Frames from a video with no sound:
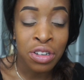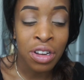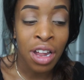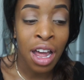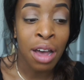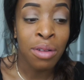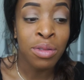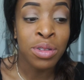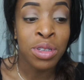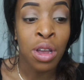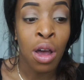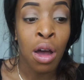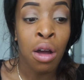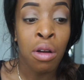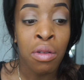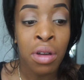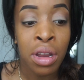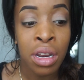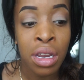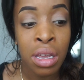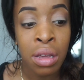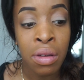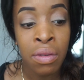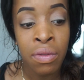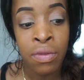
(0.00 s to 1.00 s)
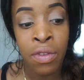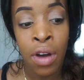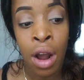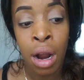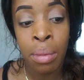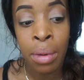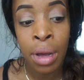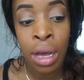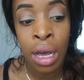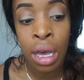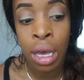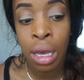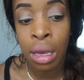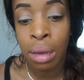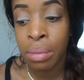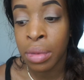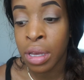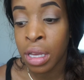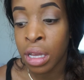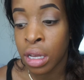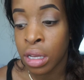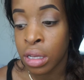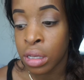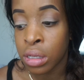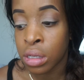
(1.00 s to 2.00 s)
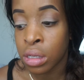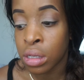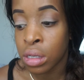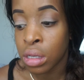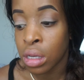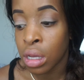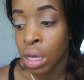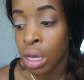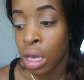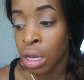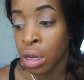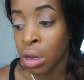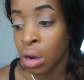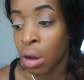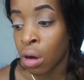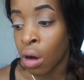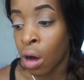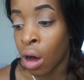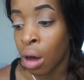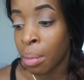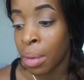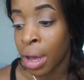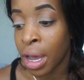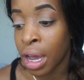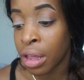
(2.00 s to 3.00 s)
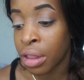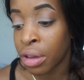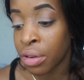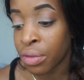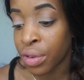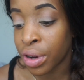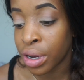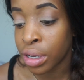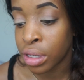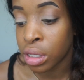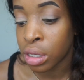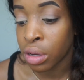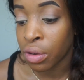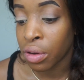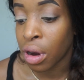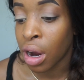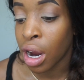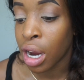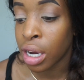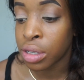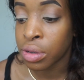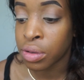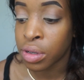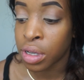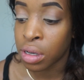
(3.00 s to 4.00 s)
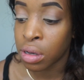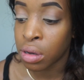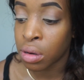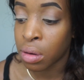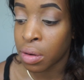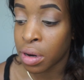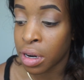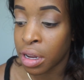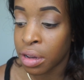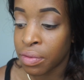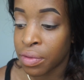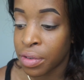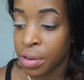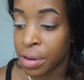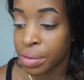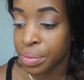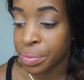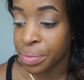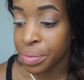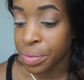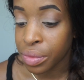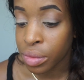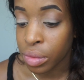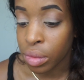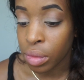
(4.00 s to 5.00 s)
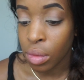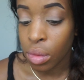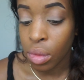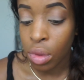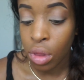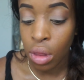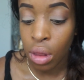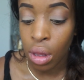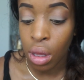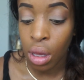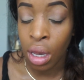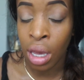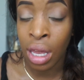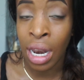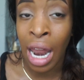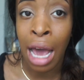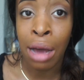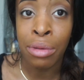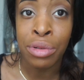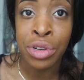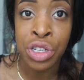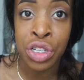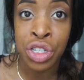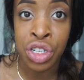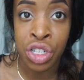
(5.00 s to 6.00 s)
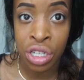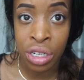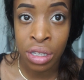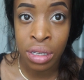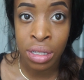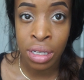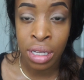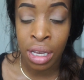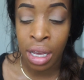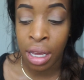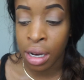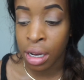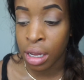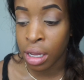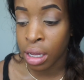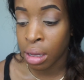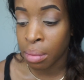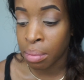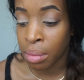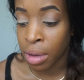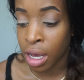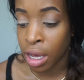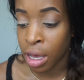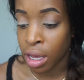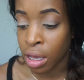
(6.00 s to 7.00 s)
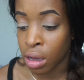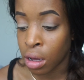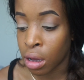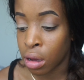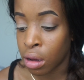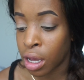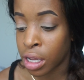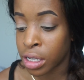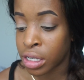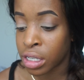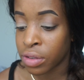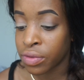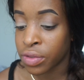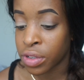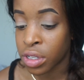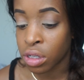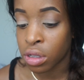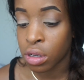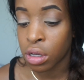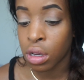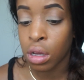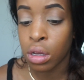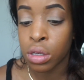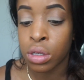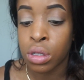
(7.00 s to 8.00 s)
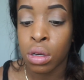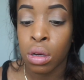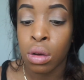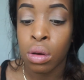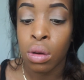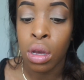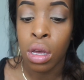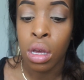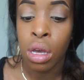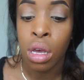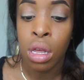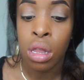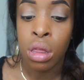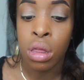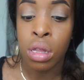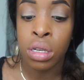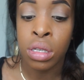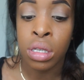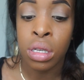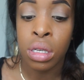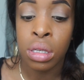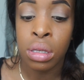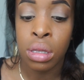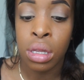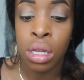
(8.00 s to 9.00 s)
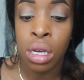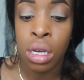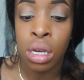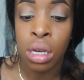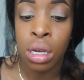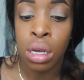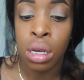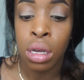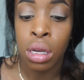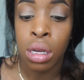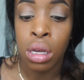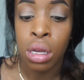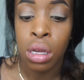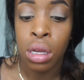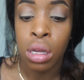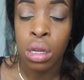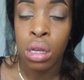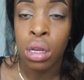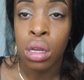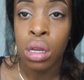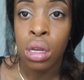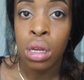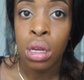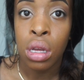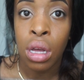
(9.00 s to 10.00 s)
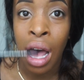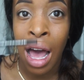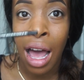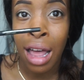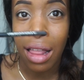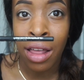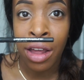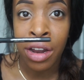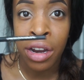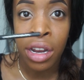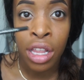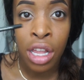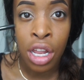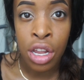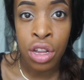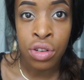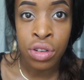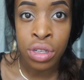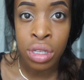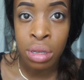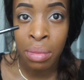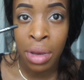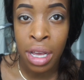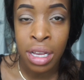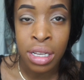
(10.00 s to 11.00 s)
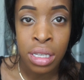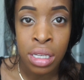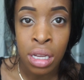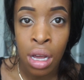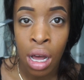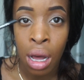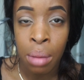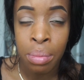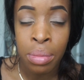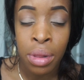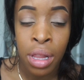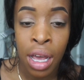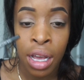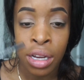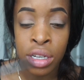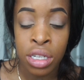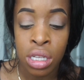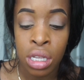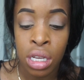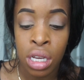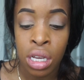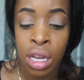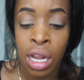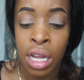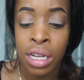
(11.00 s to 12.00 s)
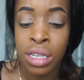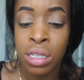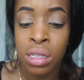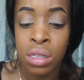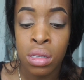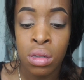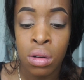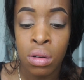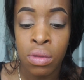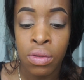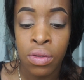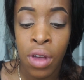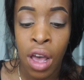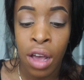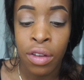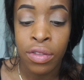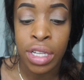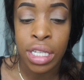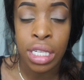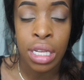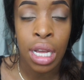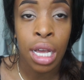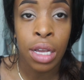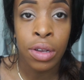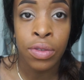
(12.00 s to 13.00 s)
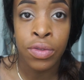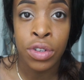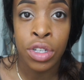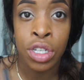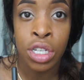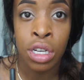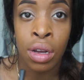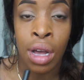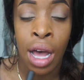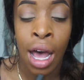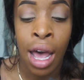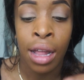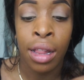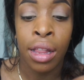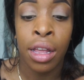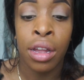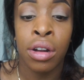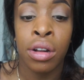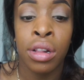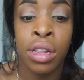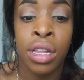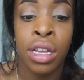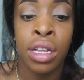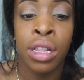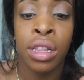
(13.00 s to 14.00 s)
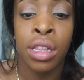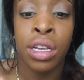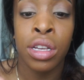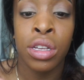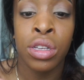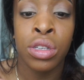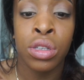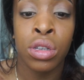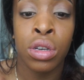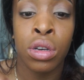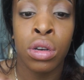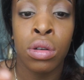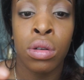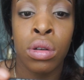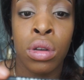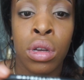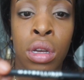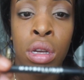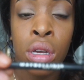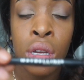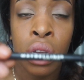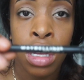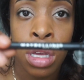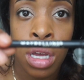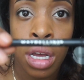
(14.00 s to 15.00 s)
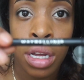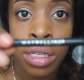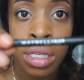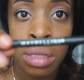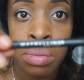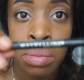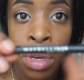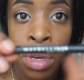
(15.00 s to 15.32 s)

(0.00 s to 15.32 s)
was already far behind, because, you know, all my other friends have graduated or whatever. And I was just getting my, I didn't even show y'all. So this is the eyeliner that I use on my top lash line. I just don't have the time for gel eyeliner lately. So yeah, it's